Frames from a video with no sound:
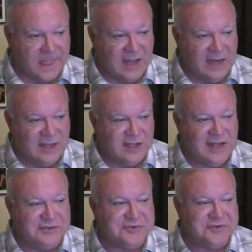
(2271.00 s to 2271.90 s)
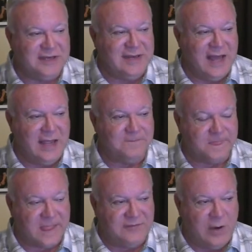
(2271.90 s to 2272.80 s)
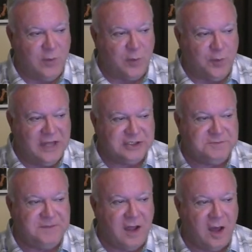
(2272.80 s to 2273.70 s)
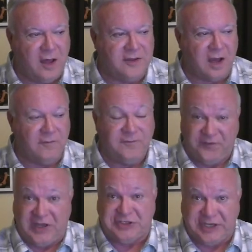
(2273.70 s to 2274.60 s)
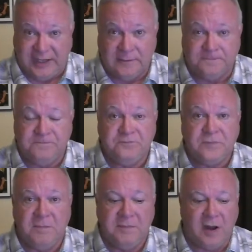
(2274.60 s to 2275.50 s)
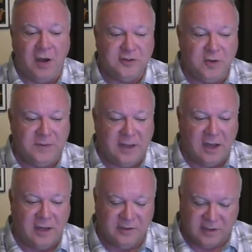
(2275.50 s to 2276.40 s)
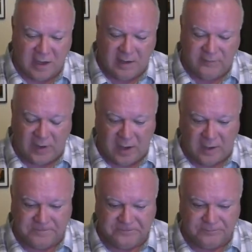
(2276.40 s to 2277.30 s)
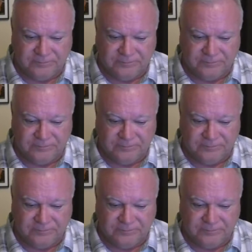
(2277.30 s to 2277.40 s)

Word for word: It's an interesting name they were rich because of fishing, but also because of um,